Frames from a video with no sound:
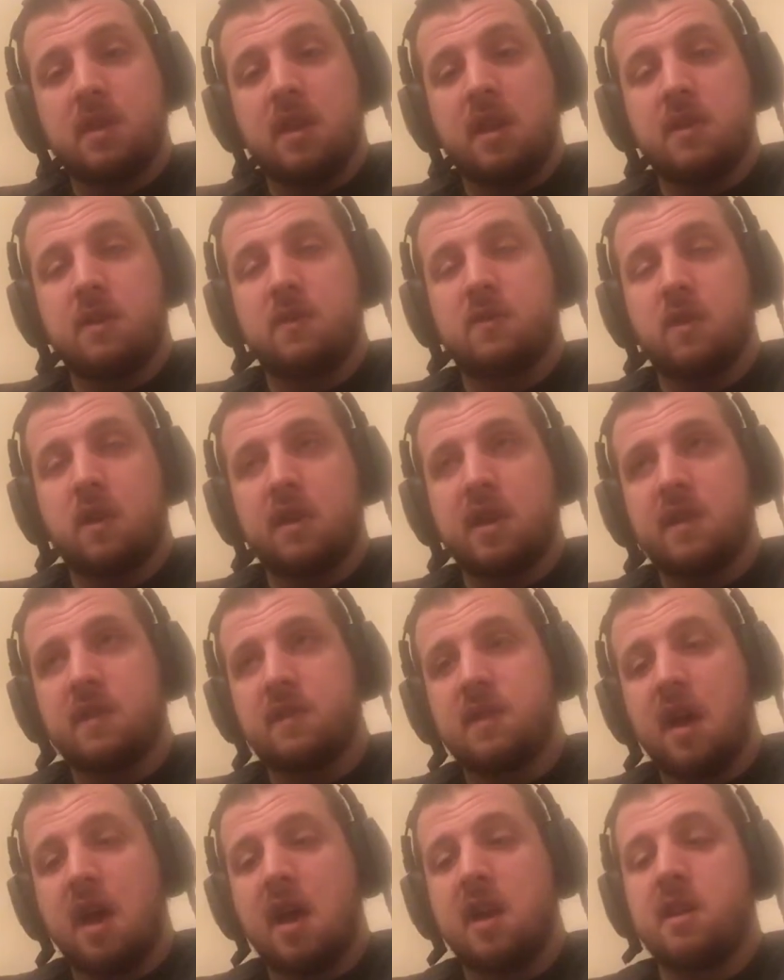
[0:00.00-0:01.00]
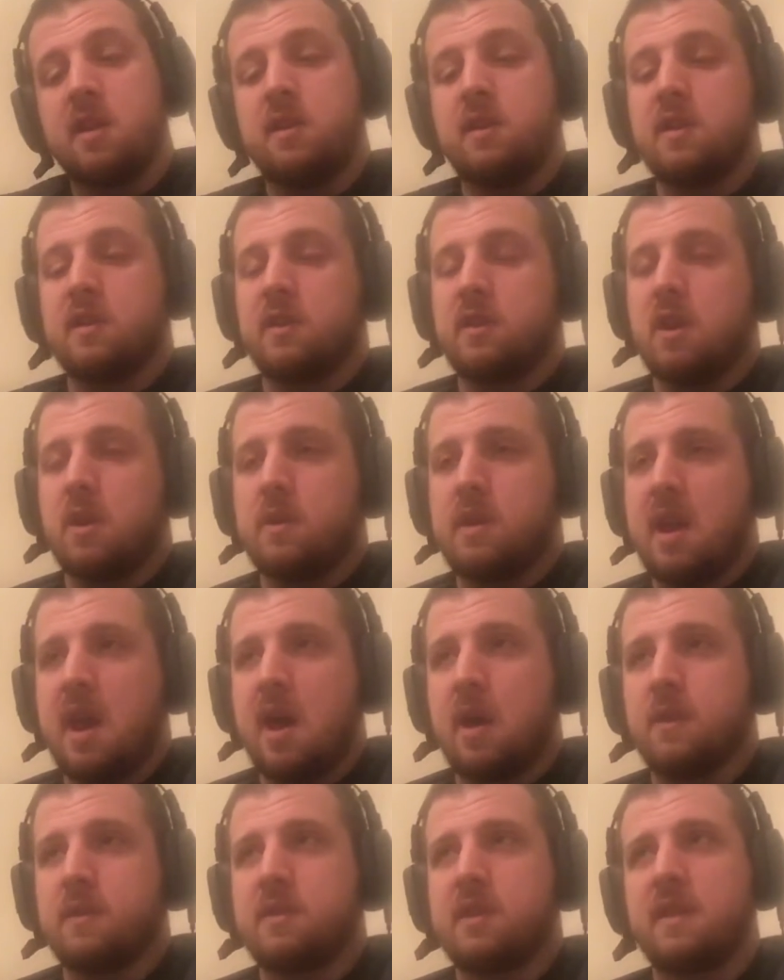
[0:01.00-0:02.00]
and you start outside, and you have to go in the
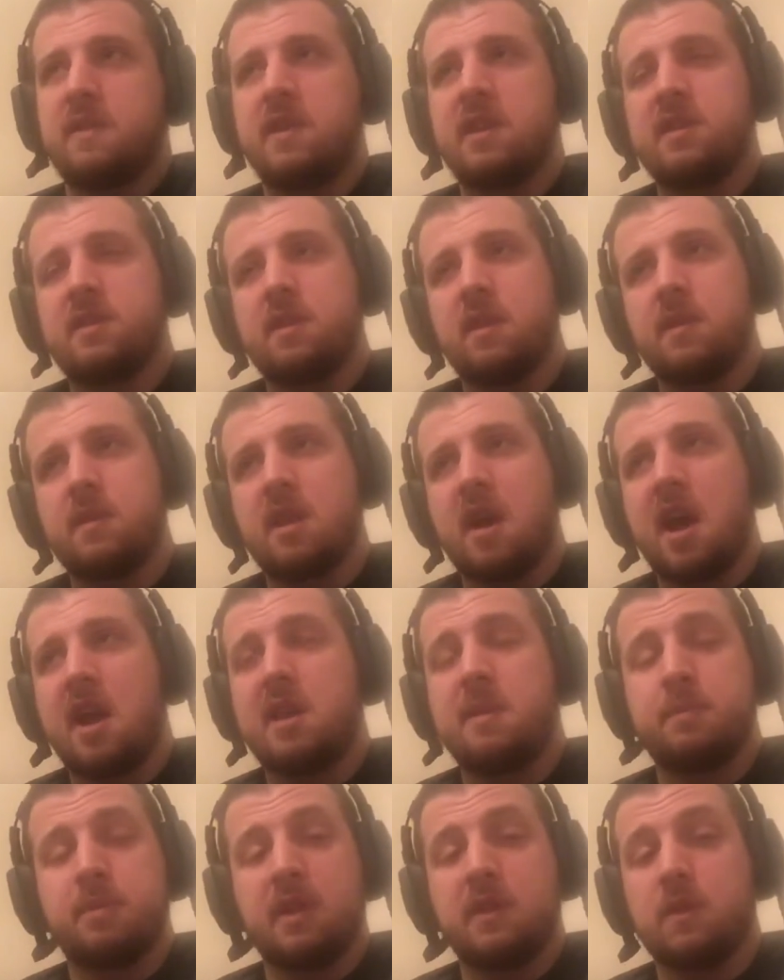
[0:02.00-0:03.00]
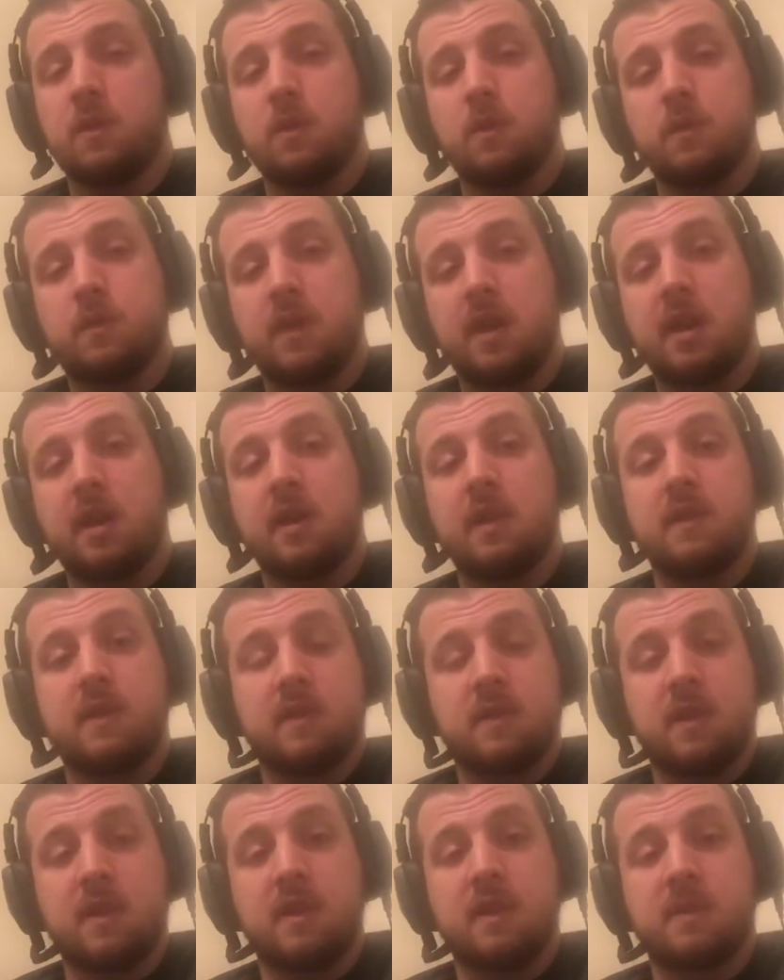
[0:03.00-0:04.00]
house. And I think that I didn't play through the whole thing because
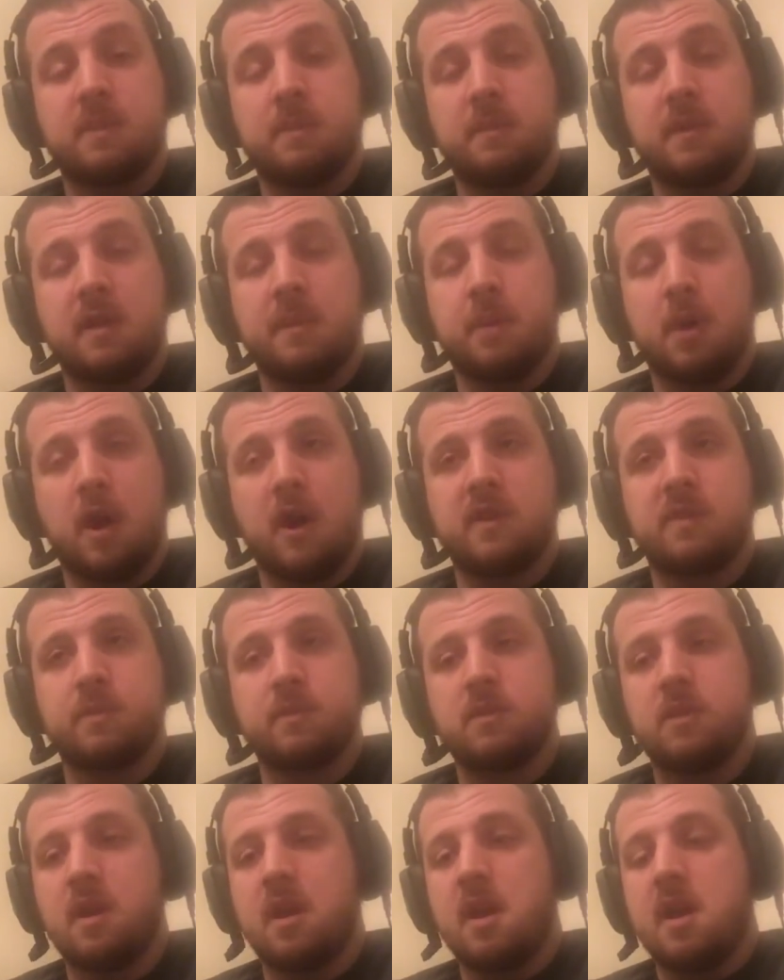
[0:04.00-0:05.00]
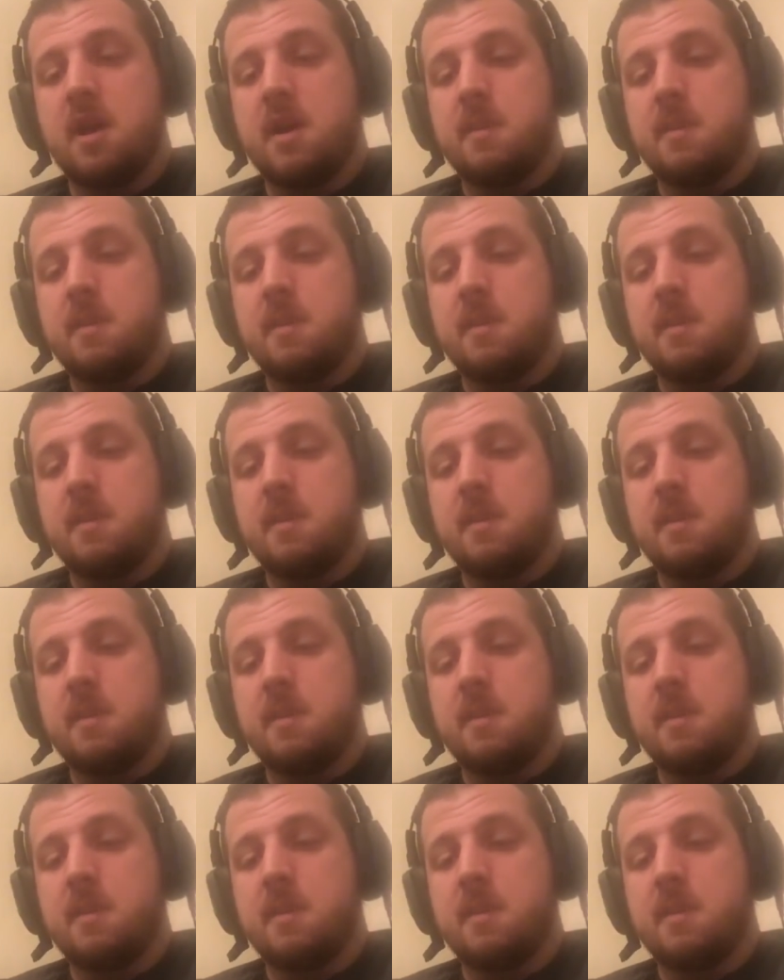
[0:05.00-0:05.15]
it's impossible.